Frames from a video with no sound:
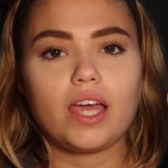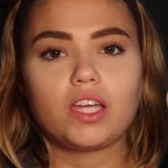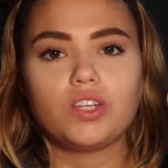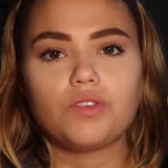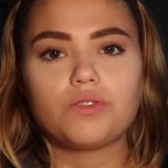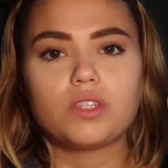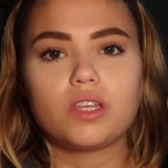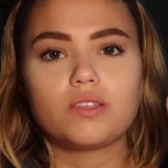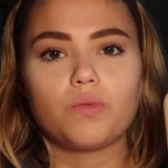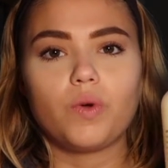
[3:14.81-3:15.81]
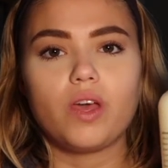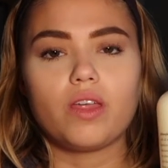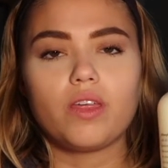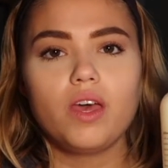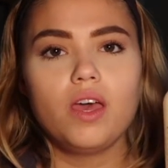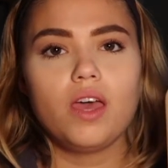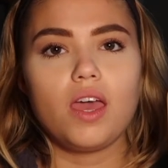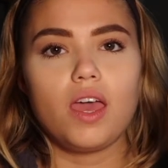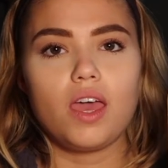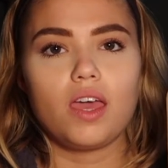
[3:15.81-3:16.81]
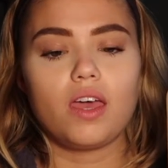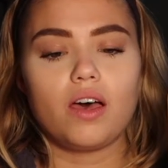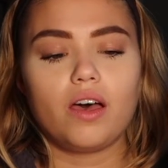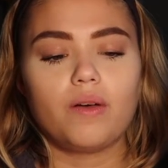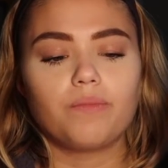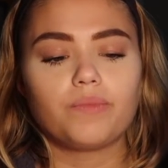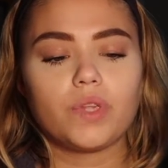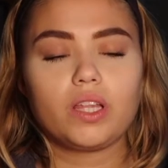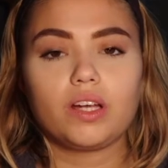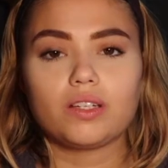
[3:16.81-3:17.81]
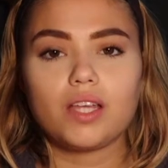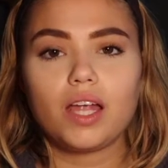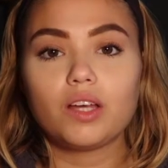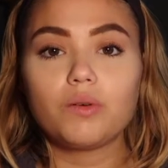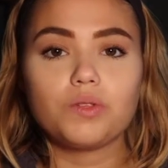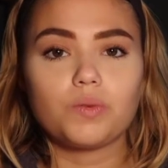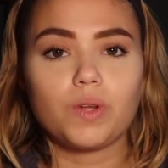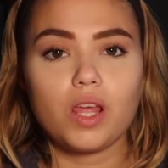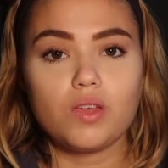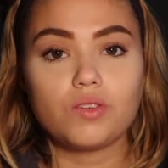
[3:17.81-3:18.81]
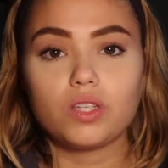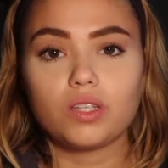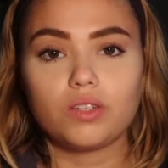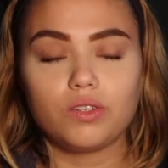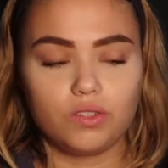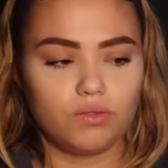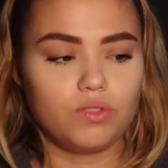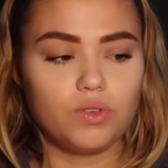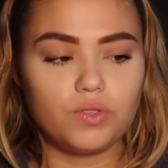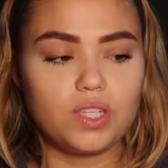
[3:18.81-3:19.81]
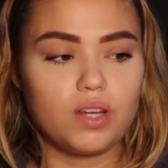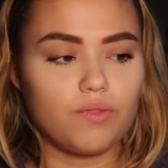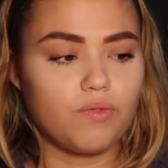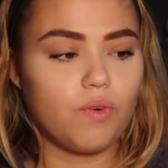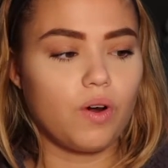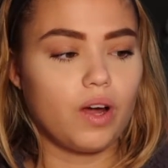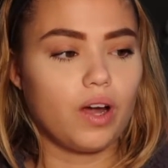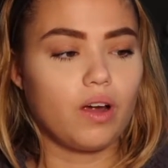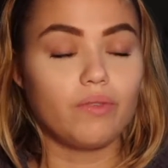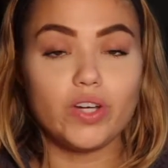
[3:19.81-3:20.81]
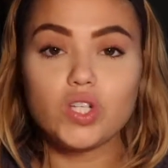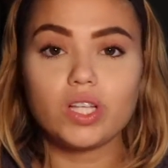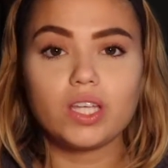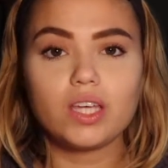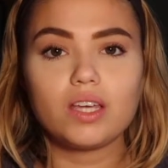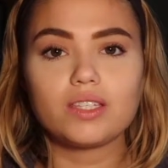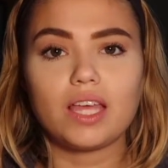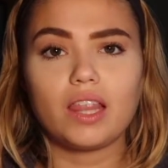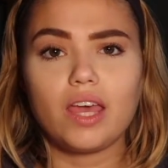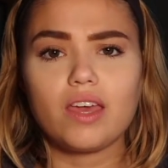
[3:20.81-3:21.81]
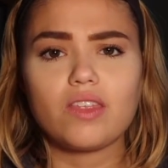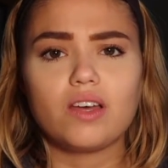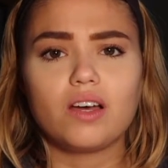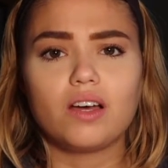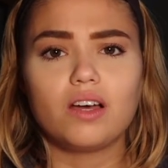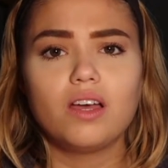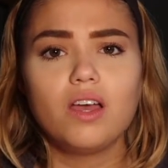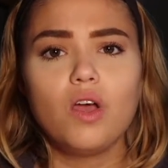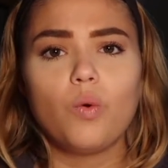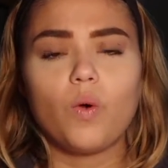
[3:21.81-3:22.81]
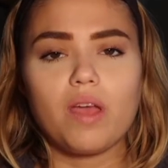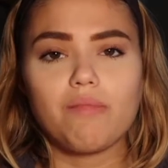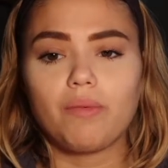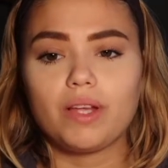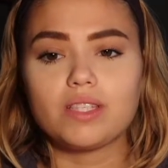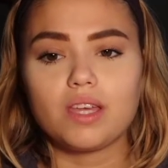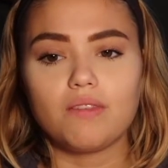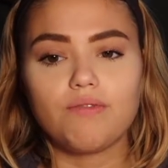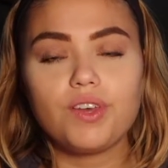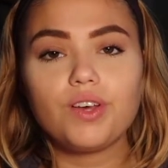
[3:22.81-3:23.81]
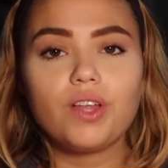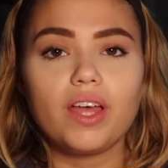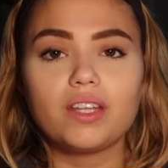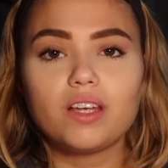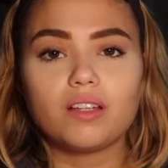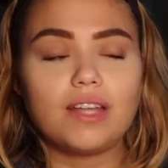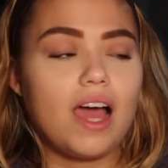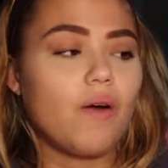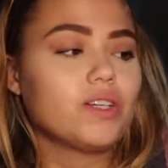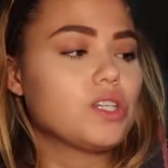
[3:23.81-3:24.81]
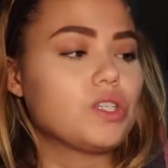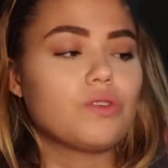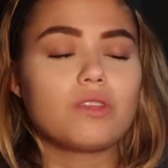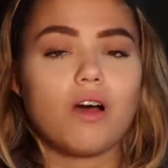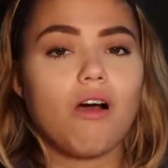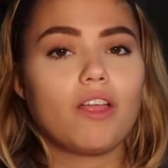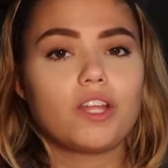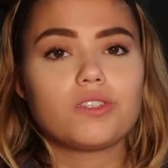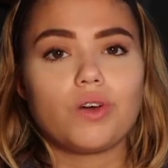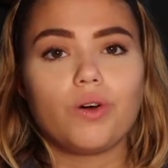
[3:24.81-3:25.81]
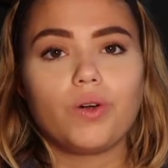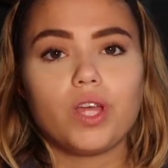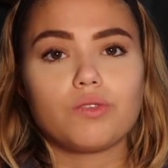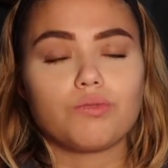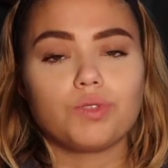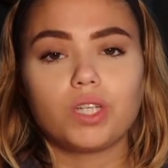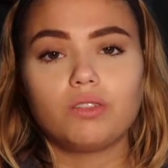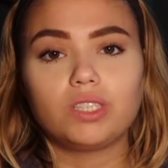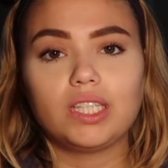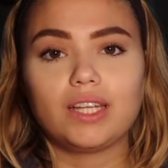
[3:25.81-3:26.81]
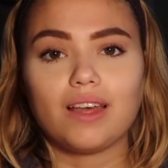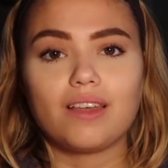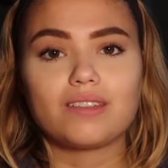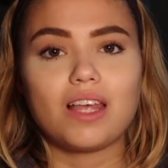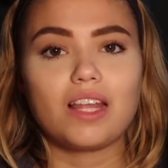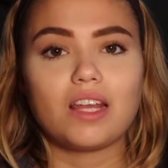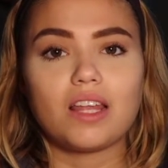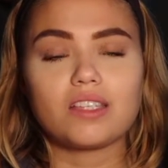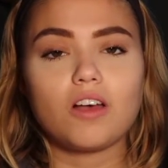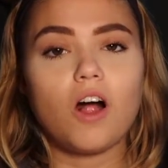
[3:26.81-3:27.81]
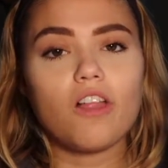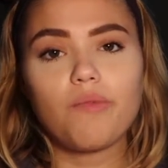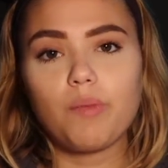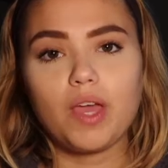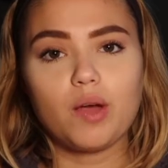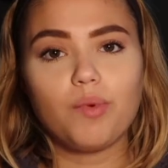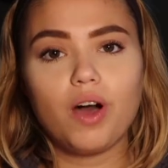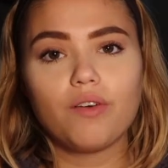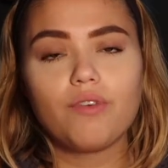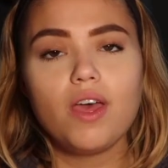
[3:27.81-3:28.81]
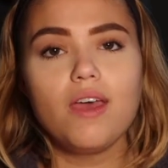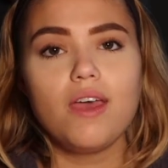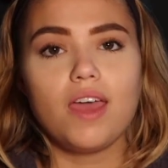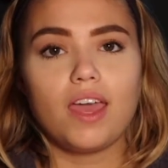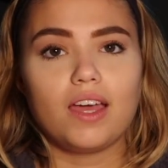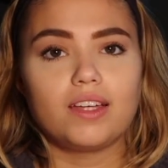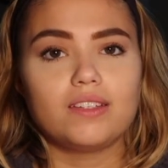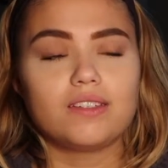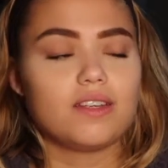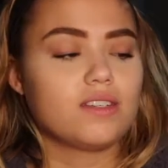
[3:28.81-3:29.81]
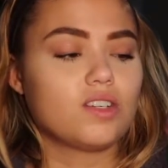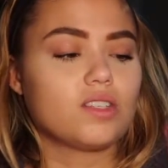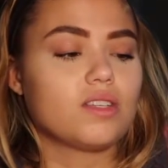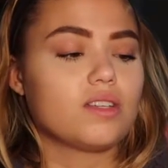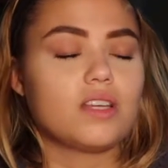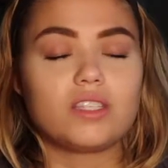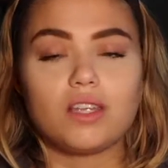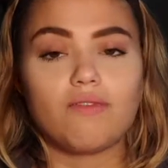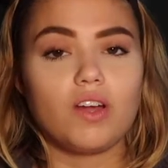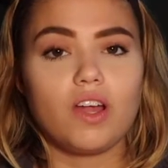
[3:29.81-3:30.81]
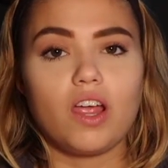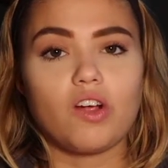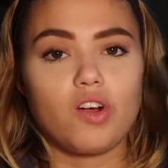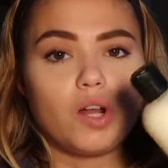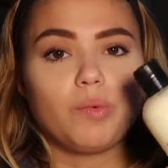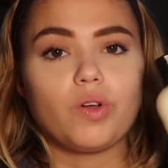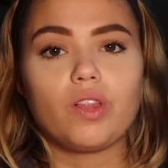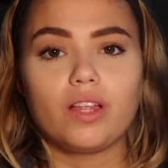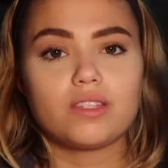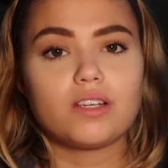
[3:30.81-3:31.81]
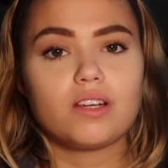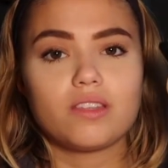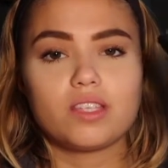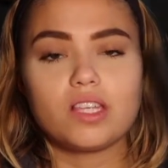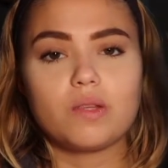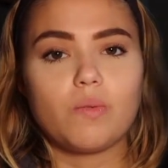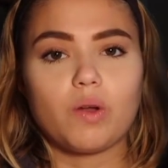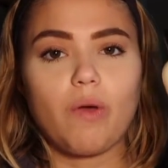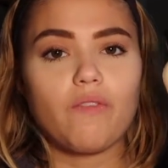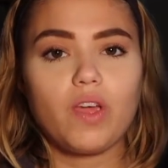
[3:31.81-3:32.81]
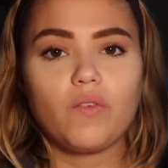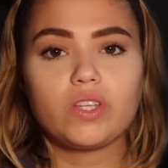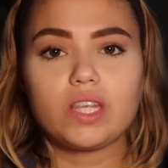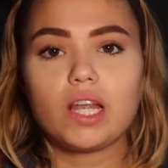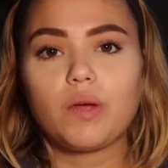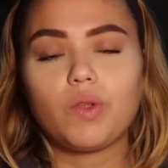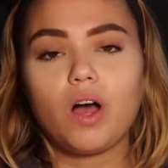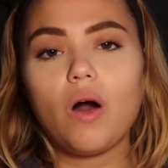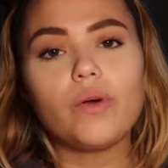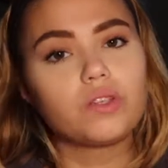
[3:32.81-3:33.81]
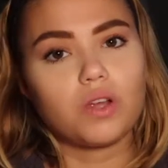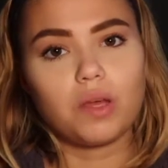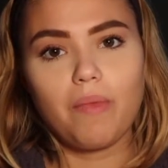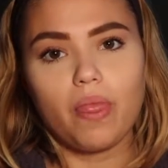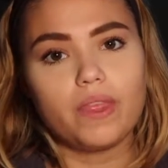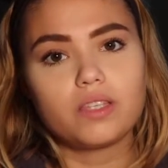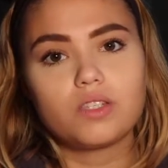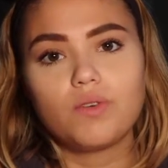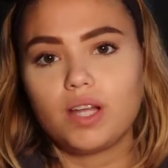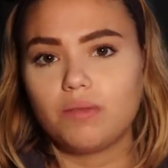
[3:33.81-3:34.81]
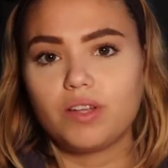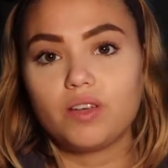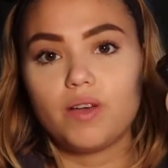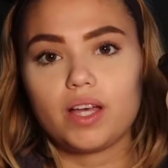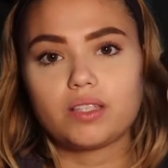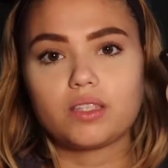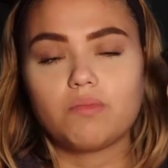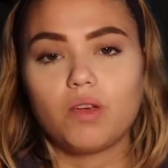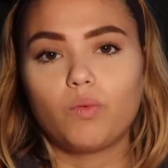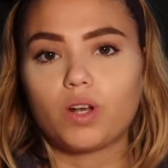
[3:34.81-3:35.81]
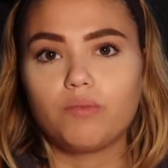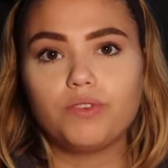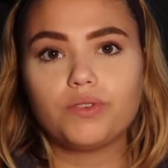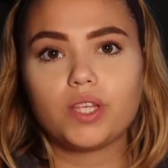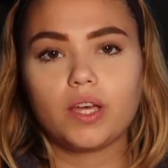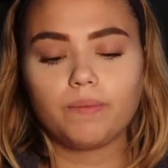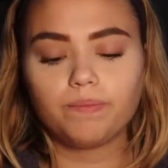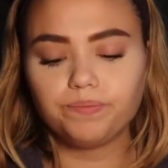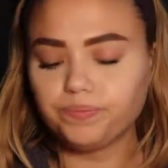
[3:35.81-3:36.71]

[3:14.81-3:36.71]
I can use this with a Clarisonic, which is what I usually used it for originally because I like the way it made my skin feel. And now I just use it all on its own. It's really, really nice, and it gets all of my makeup off. And just, it's a very incredible cleanser. This is one of my favorites, and I will always recommend this to anybody who asks me what I'm using.